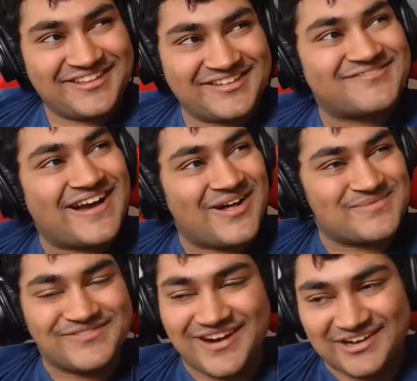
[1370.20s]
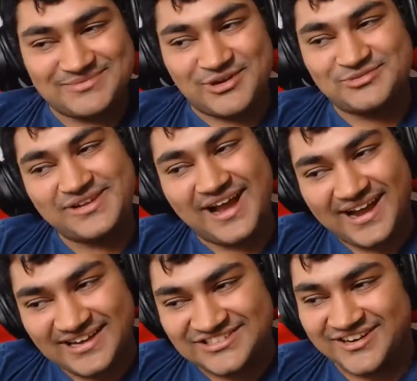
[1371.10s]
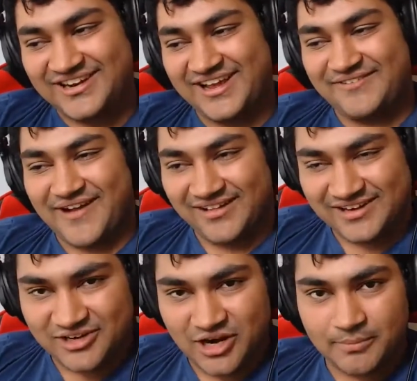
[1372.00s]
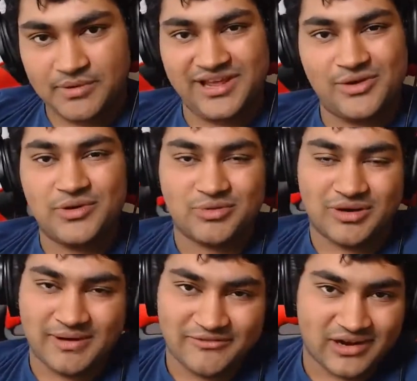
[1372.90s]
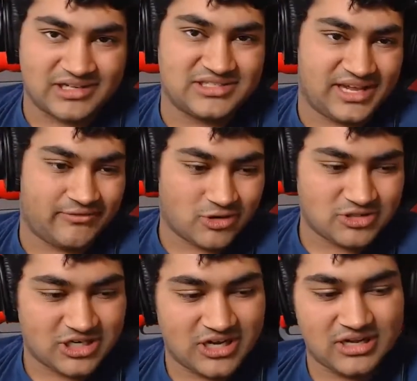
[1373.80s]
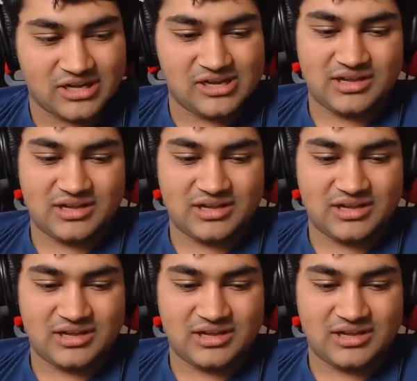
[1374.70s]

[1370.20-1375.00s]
in the realm of Cosmos. But yeah, I started a validator company with one of my friends, Dave Oja.